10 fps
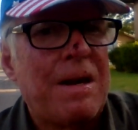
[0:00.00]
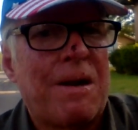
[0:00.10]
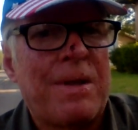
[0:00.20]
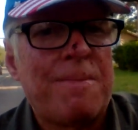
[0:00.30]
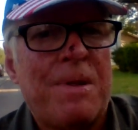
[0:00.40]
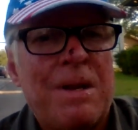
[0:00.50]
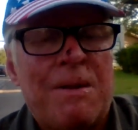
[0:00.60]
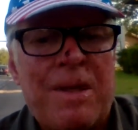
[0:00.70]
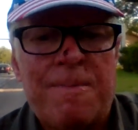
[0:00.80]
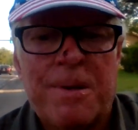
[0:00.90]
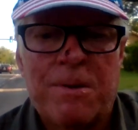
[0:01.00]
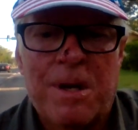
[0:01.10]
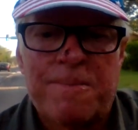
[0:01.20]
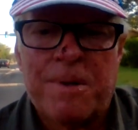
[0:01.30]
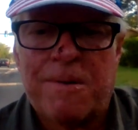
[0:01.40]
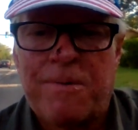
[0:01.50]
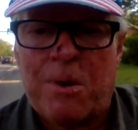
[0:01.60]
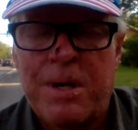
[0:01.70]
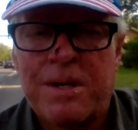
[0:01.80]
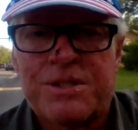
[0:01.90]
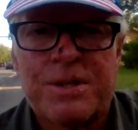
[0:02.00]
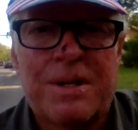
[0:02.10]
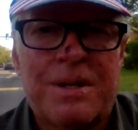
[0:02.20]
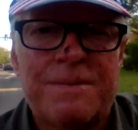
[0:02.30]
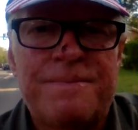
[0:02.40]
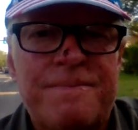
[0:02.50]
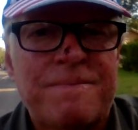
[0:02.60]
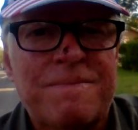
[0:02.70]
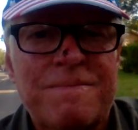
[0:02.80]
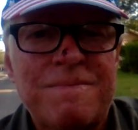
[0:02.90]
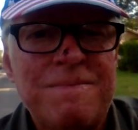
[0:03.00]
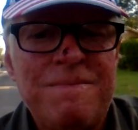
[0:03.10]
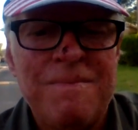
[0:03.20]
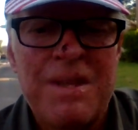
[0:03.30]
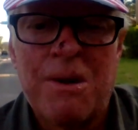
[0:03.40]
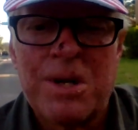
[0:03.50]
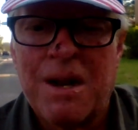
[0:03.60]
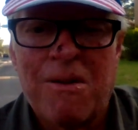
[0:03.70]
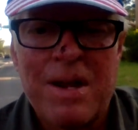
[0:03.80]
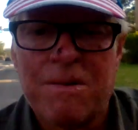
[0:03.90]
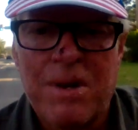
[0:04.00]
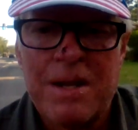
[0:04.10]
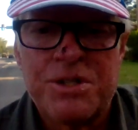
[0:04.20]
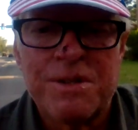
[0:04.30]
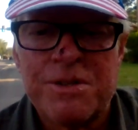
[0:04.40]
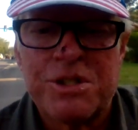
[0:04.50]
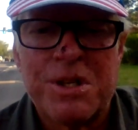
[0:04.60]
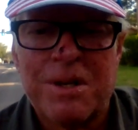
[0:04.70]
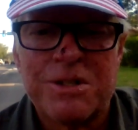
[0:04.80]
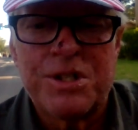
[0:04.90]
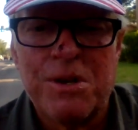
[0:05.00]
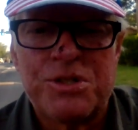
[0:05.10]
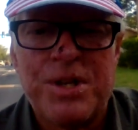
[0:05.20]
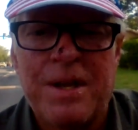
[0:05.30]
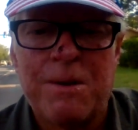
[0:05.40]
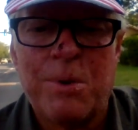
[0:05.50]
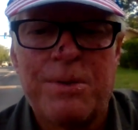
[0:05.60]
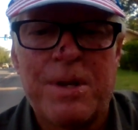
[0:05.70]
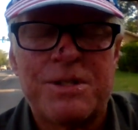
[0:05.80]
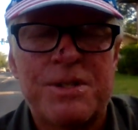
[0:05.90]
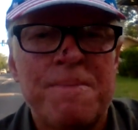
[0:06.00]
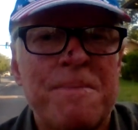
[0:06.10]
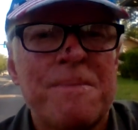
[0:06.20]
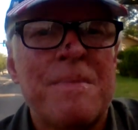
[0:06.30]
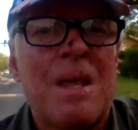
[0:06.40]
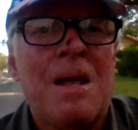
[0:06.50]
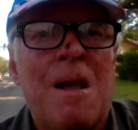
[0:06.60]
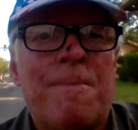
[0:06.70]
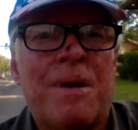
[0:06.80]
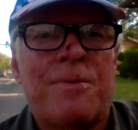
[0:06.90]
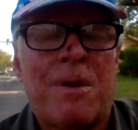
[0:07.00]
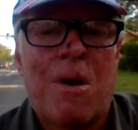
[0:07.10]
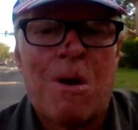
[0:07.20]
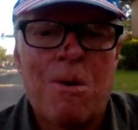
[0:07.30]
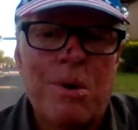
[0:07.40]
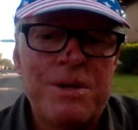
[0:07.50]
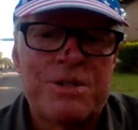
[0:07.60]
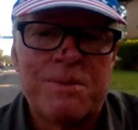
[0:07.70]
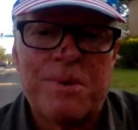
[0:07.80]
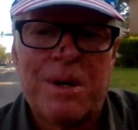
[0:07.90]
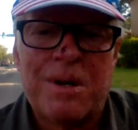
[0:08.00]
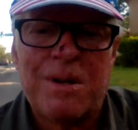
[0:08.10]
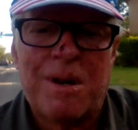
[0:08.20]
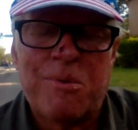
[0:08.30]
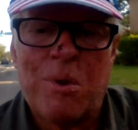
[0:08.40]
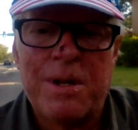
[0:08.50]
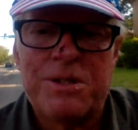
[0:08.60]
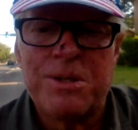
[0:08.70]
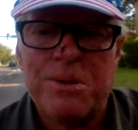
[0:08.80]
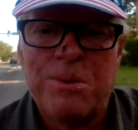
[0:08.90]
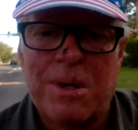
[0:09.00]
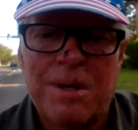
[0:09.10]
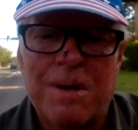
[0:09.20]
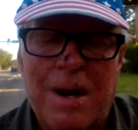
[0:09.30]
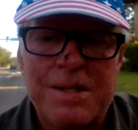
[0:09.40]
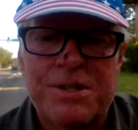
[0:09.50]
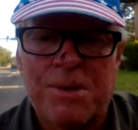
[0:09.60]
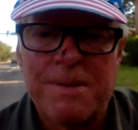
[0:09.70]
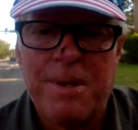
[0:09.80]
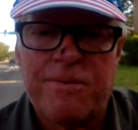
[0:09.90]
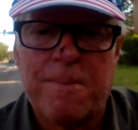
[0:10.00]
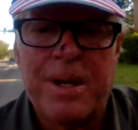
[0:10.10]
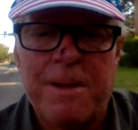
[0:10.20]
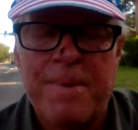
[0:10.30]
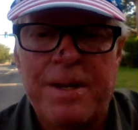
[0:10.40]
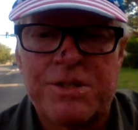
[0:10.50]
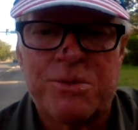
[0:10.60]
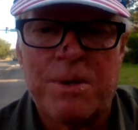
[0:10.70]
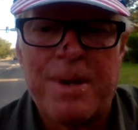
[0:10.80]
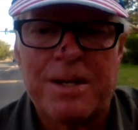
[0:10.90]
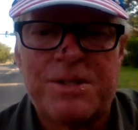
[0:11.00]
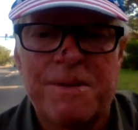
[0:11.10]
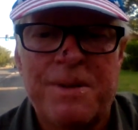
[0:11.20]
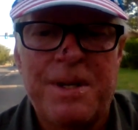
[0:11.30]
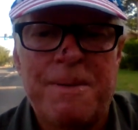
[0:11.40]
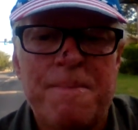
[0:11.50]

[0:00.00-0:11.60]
Now they build up various kind of like legends associated with this, but they're always of wanting to isolate me from any mainstream activity.